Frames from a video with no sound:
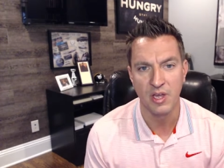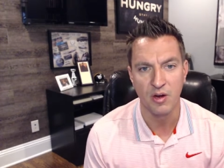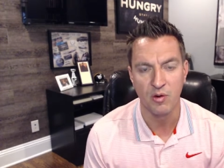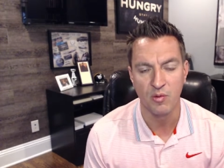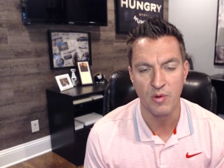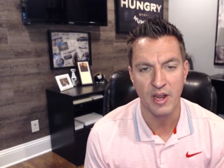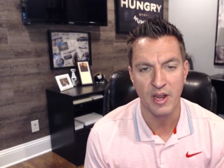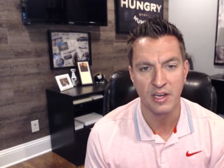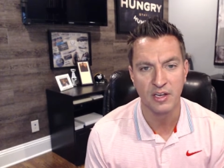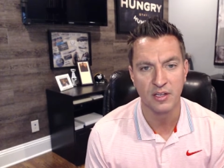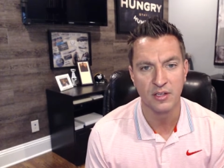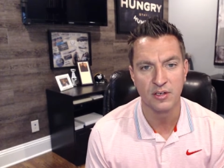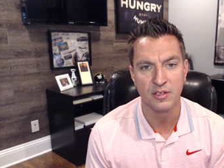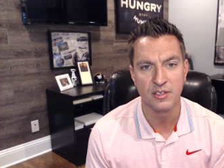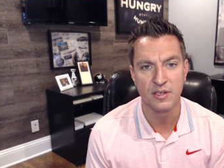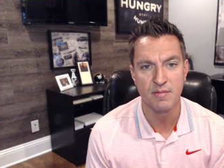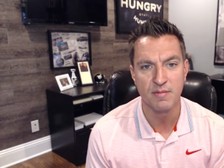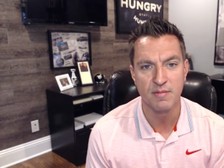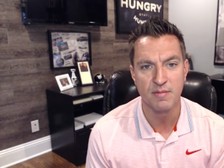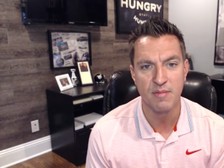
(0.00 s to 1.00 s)
that are
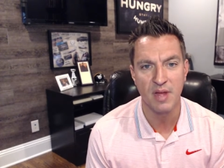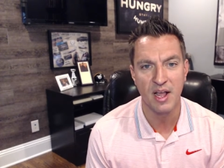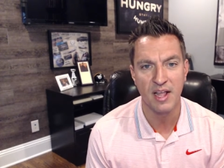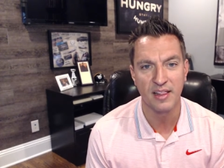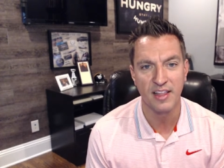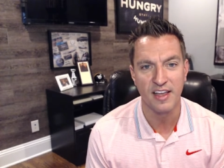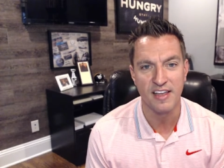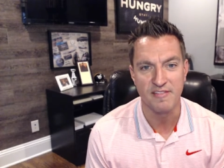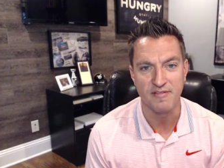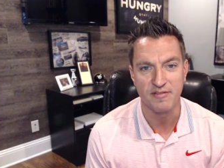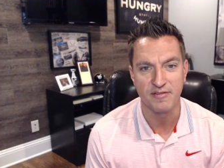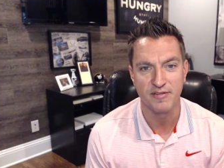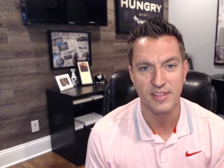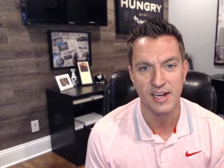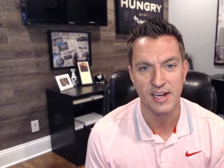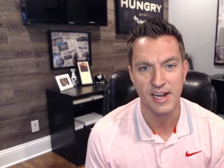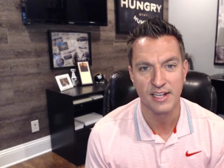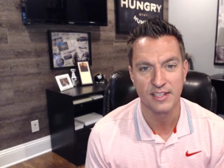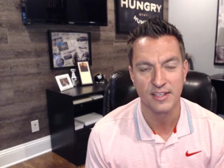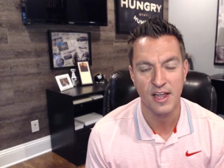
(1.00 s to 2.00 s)
regulars in my life
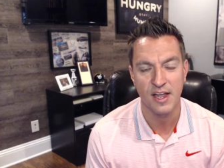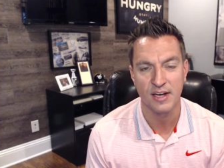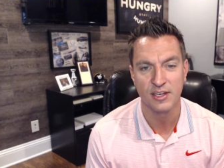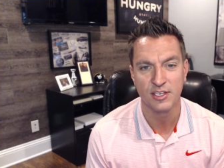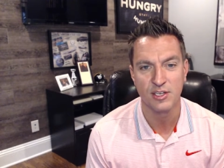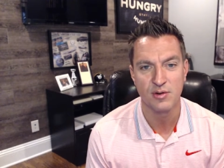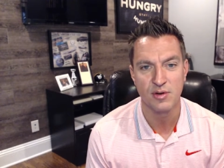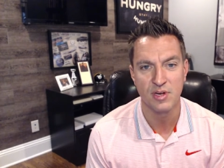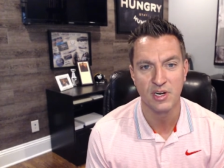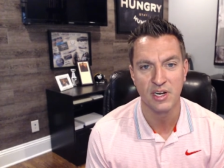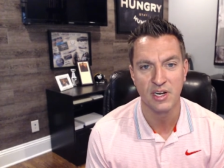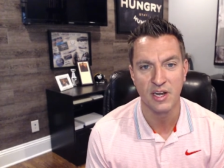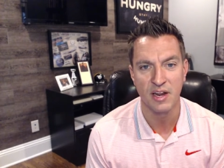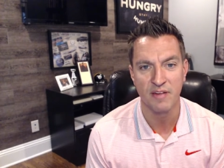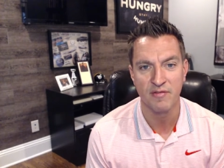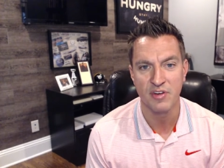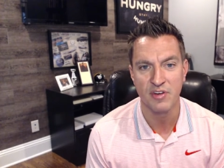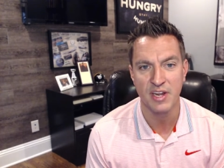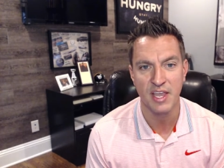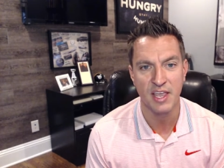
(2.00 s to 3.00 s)
that I talk to on an
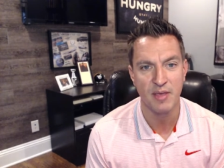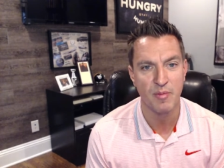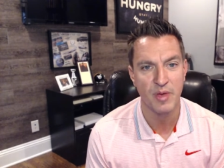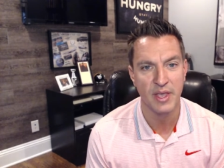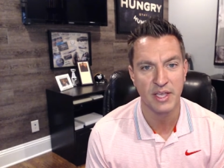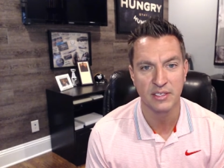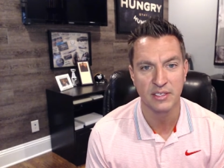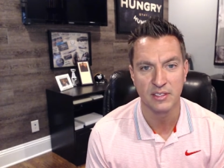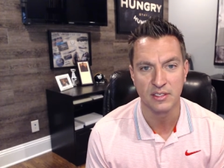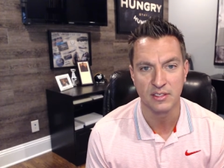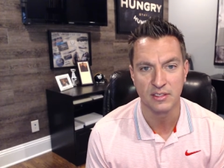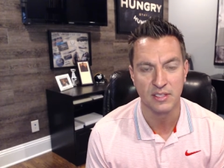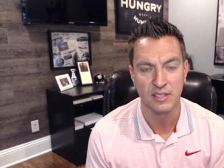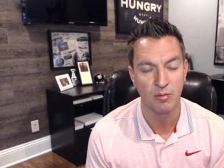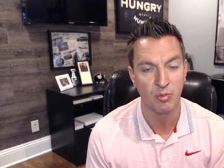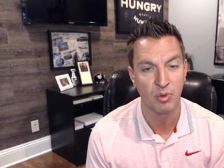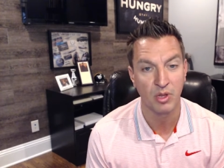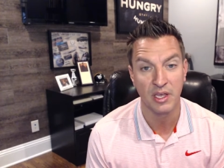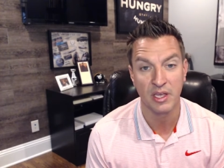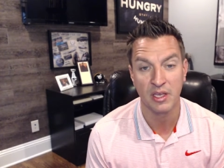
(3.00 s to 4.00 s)
everyday basis that
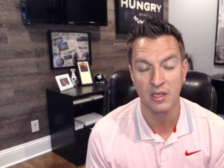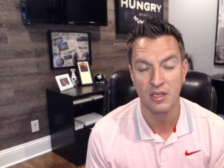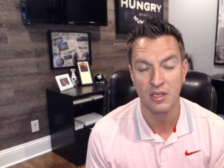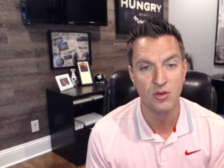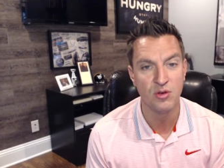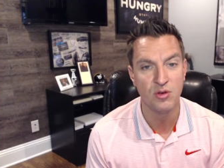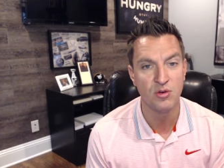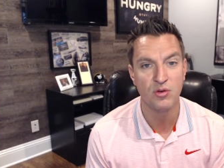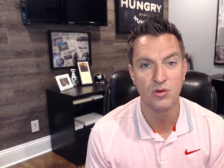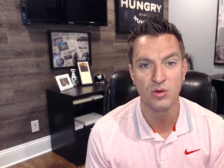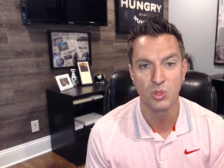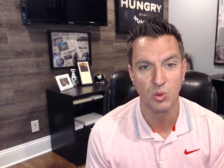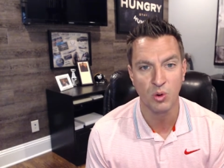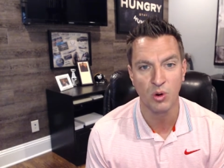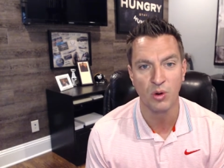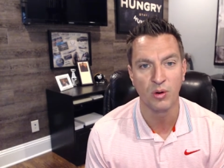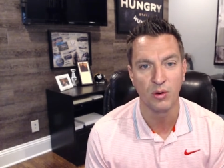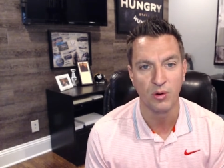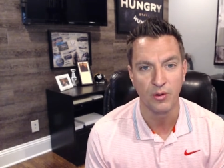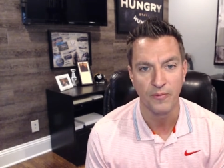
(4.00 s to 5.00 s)
play a huge
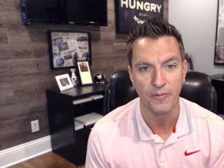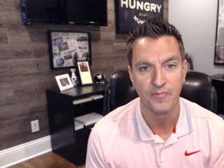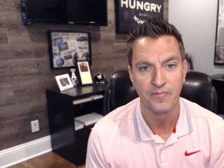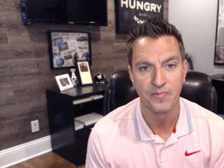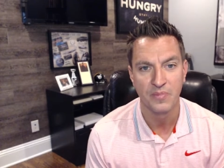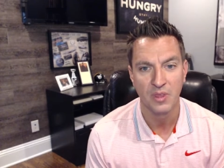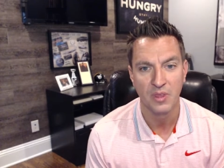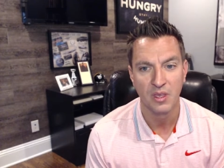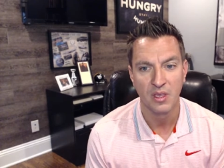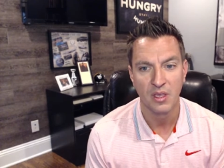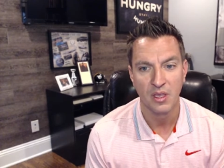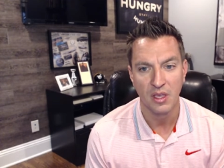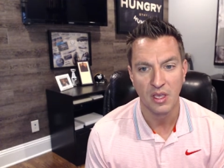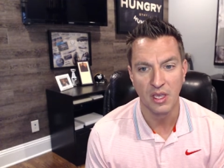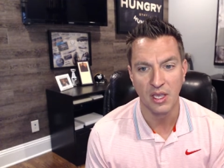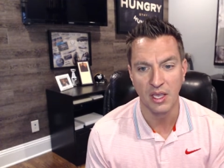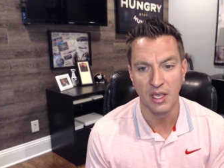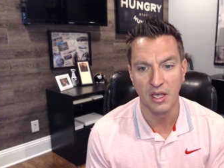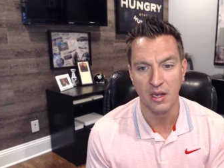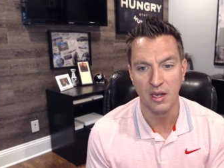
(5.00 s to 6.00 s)
role
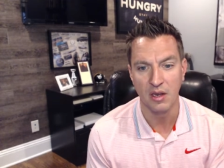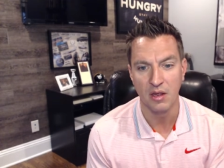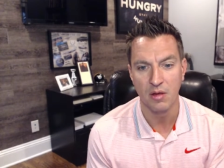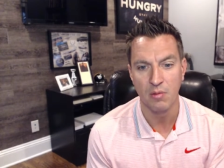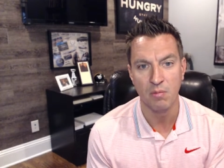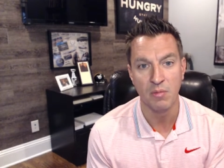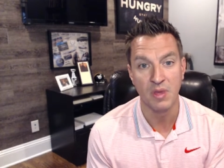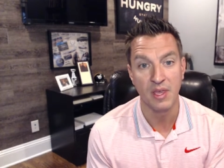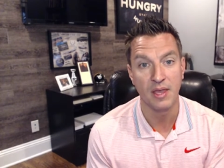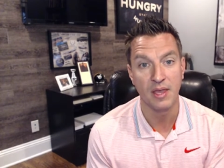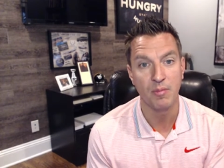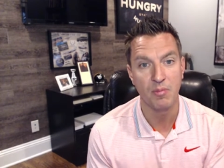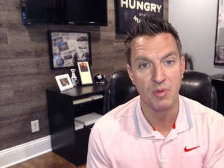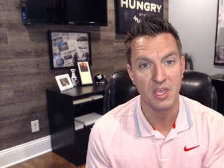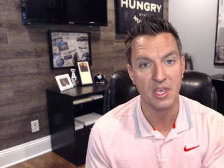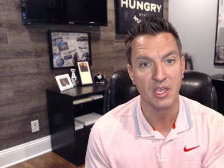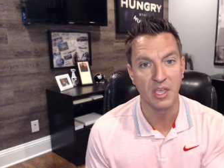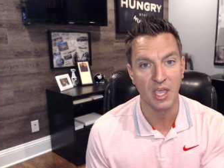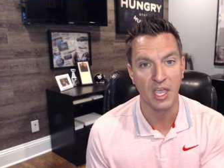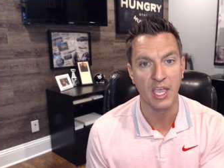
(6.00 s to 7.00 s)
in me
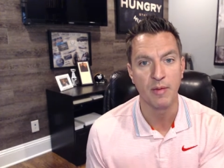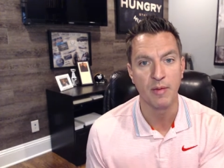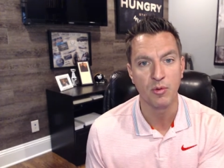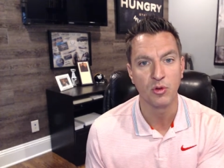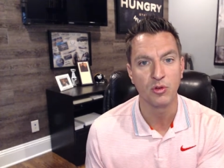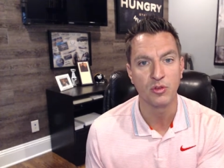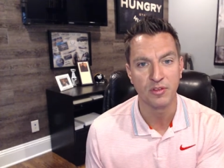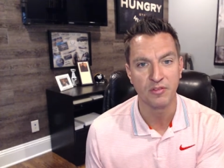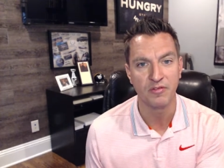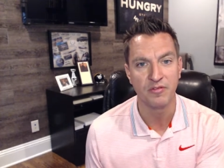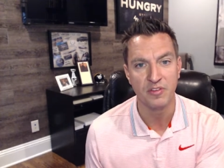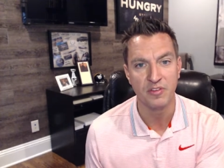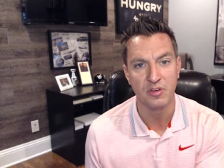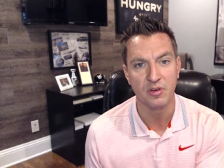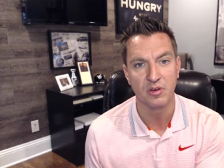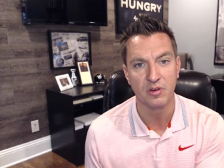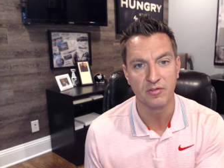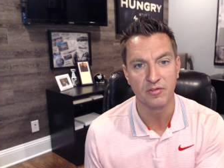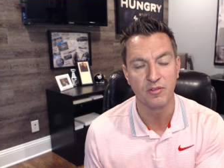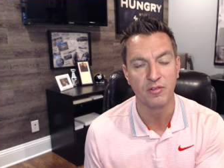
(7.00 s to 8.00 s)
being able to
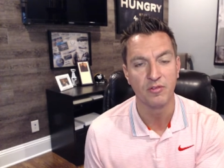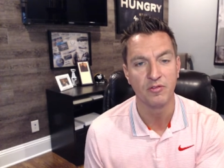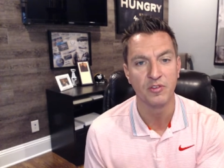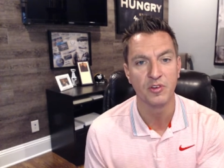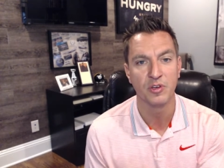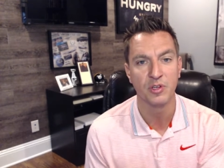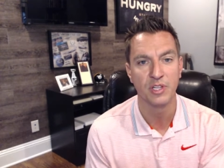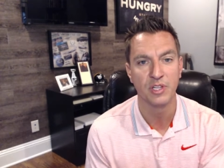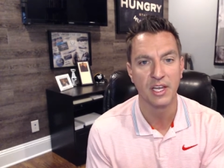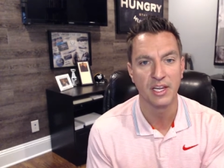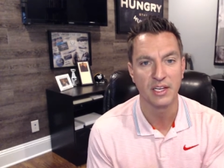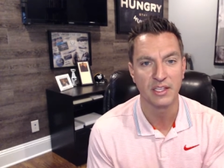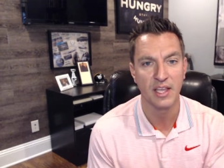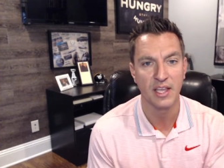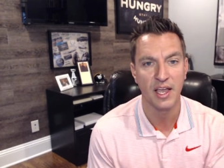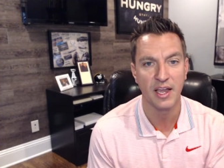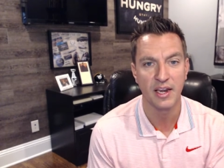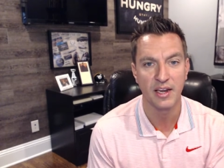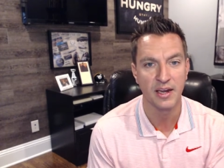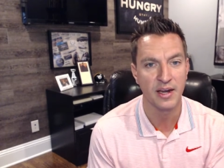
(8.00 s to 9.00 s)
feel fulfilled like that.